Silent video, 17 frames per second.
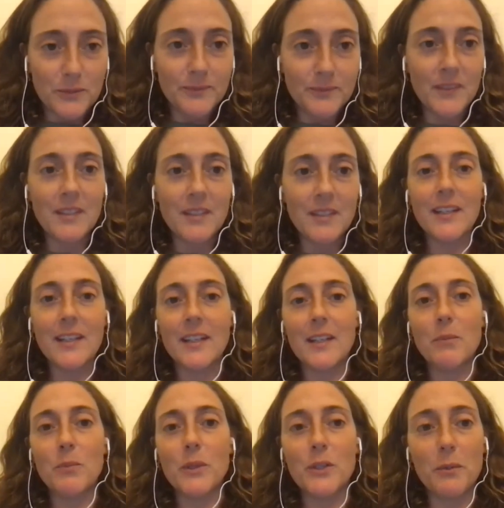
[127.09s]
um, when
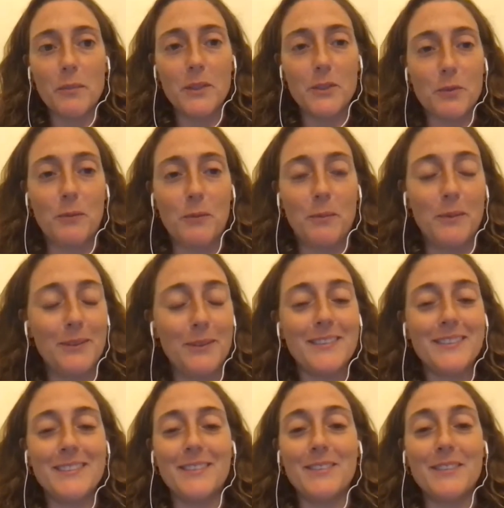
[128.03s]
you're miserable, is you
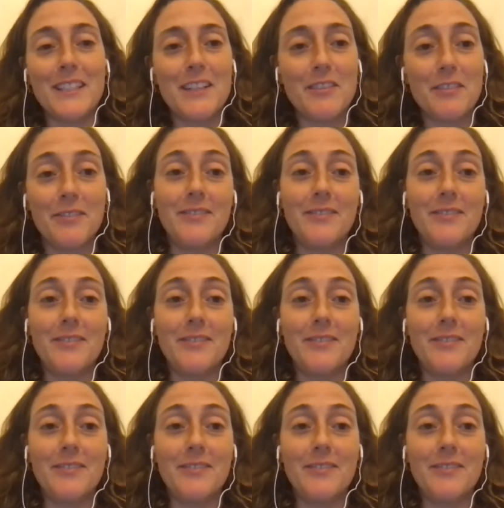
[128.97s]
save